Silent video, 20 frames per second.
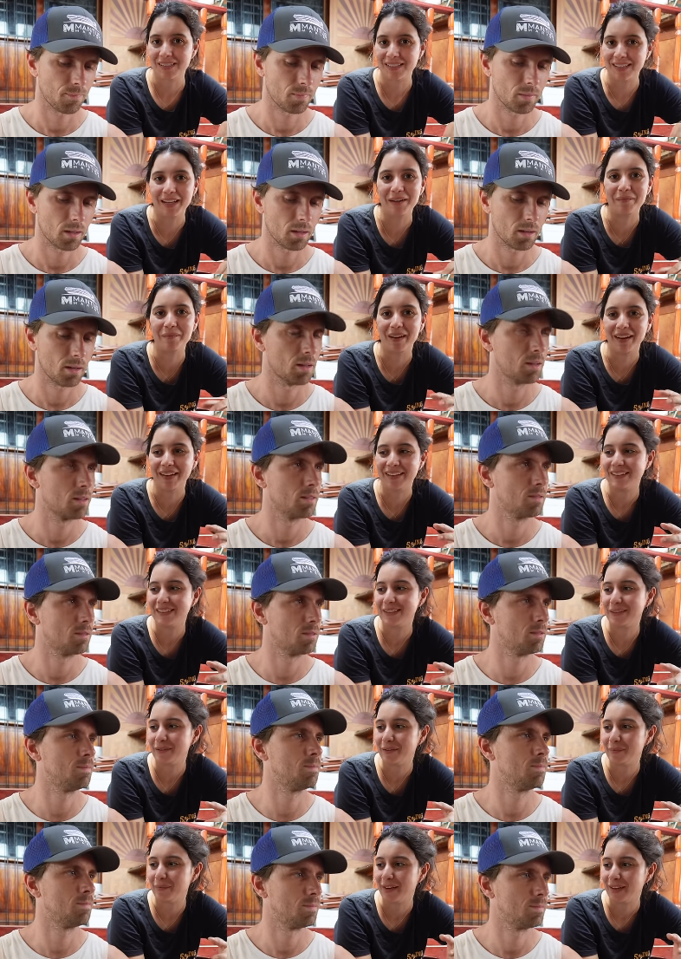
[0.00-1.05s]
Speaker 1: standby
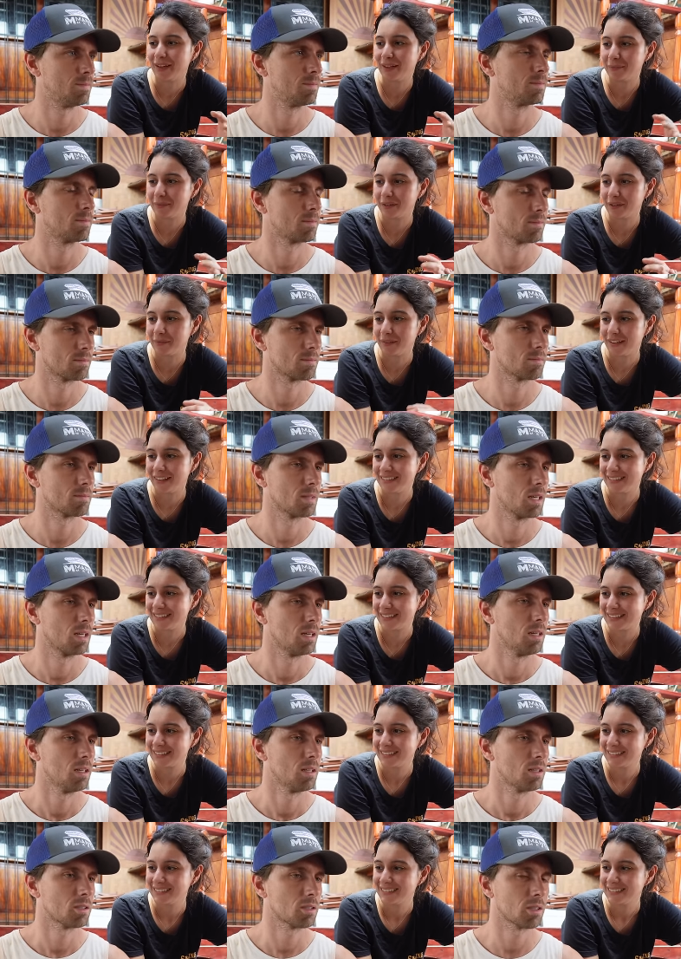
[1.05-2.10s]
until we make up our minds.
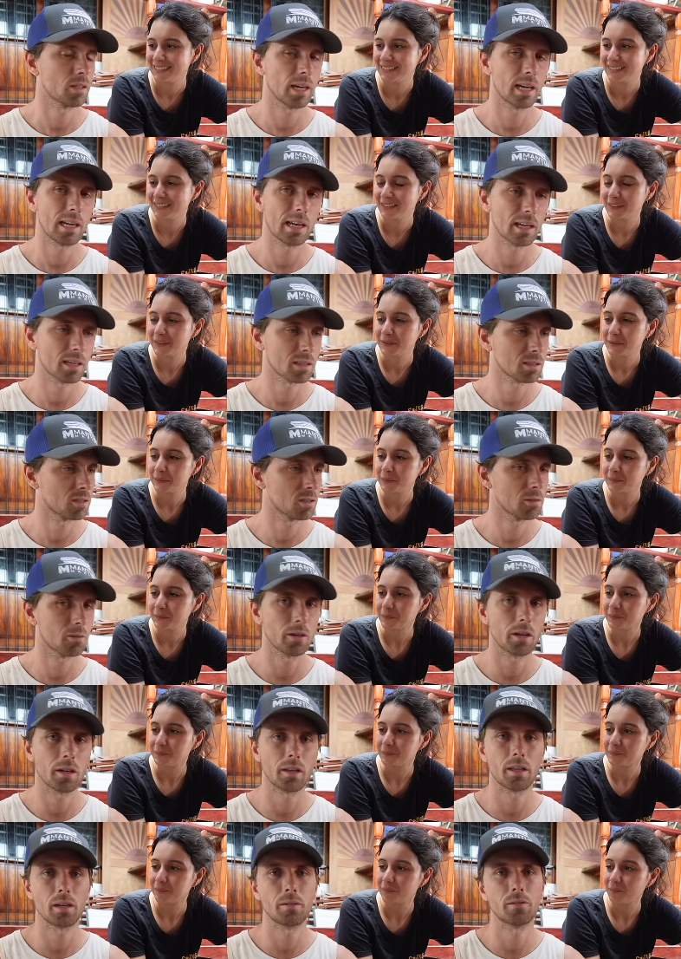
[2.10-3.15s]
Speaker 2: So yeah, let us know what
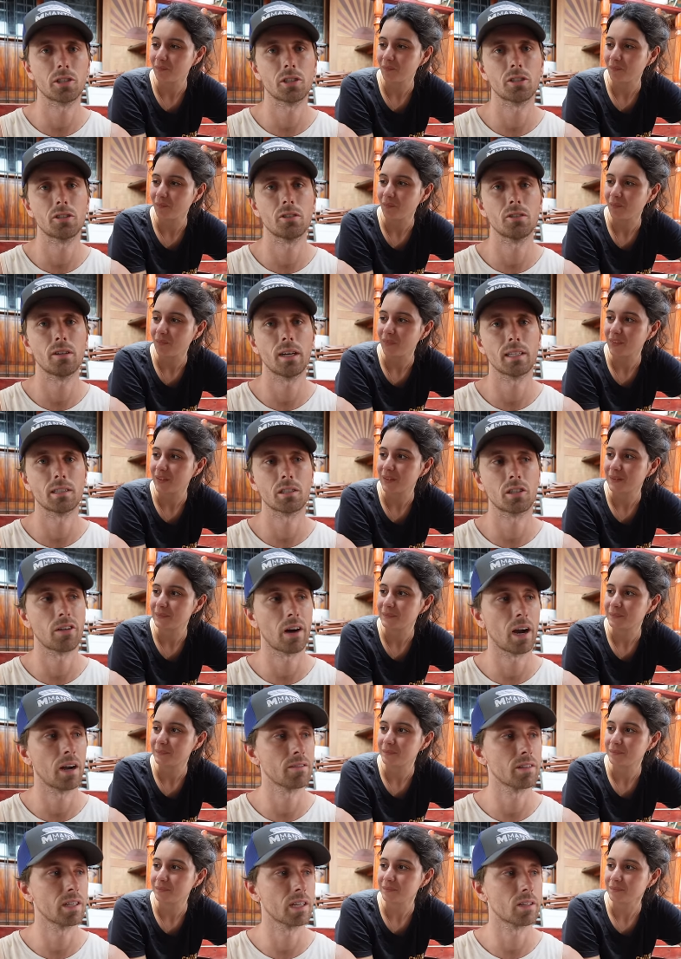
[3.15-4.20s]
you think we should do as
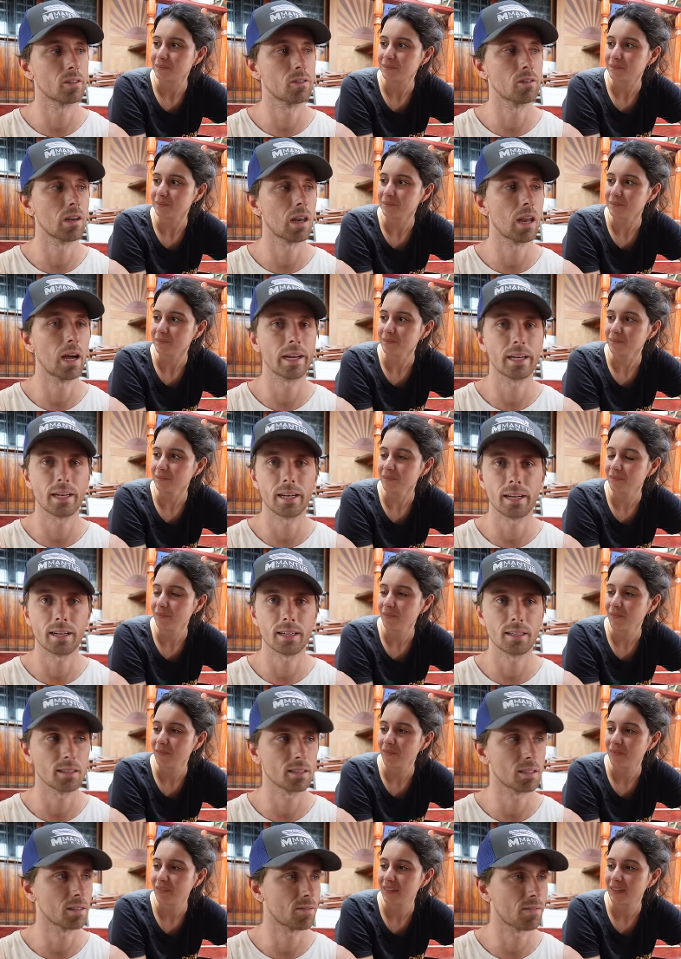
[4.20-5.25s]
grounding or
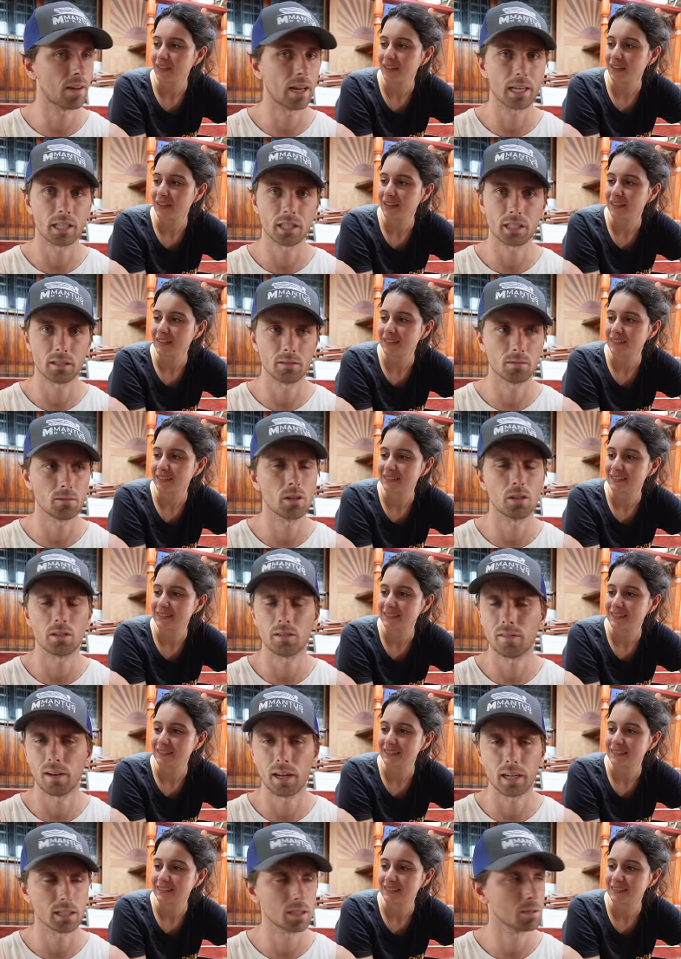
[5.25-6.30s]
lightning deflection, not
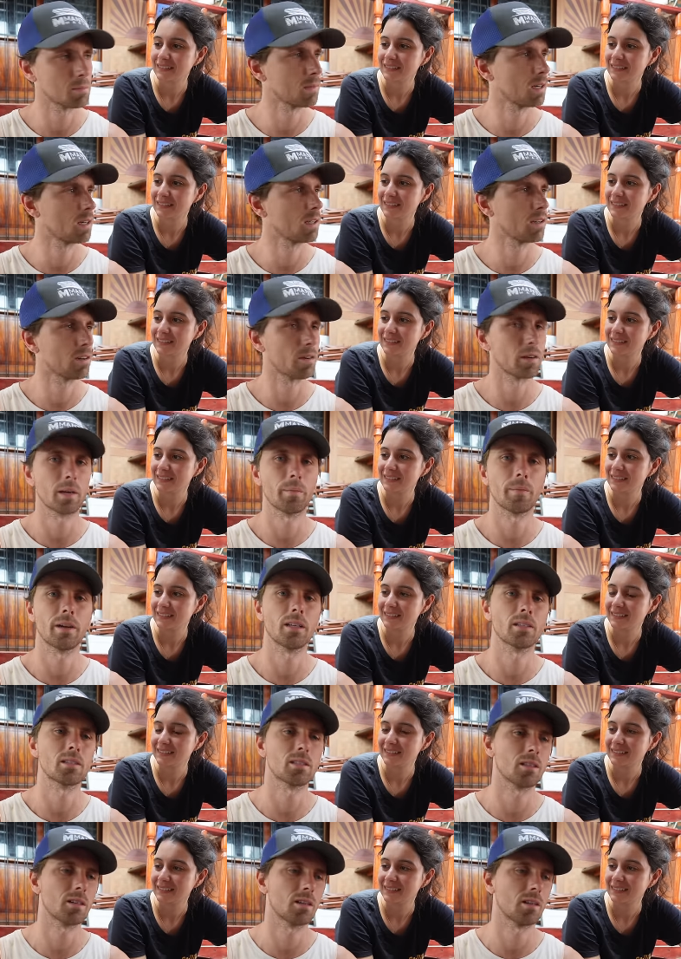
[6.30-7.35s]
deflection, but you know what I
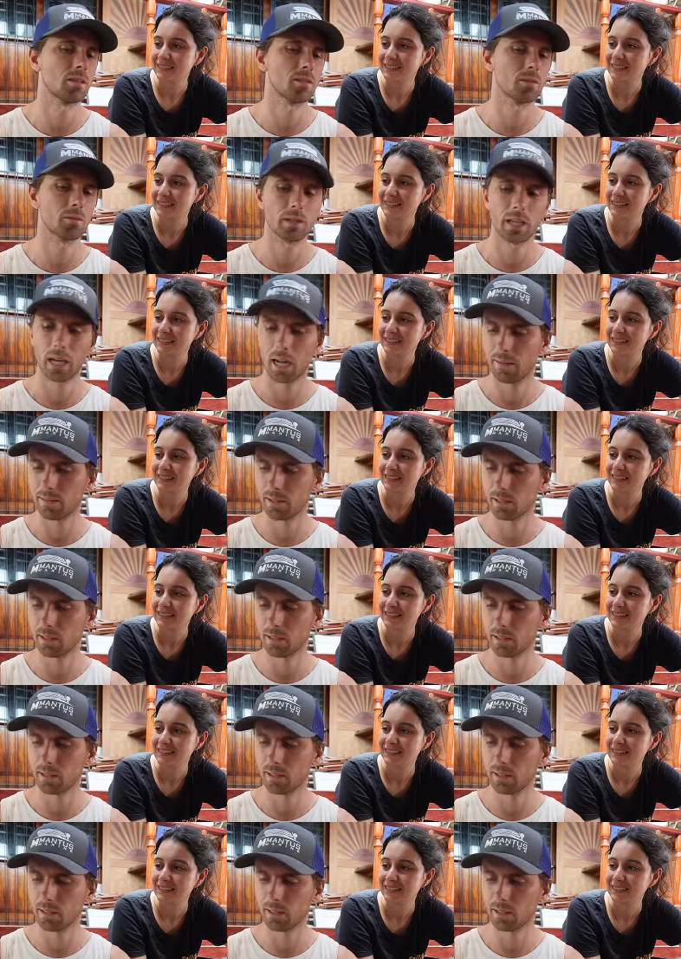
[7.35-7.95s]
mean? So do we have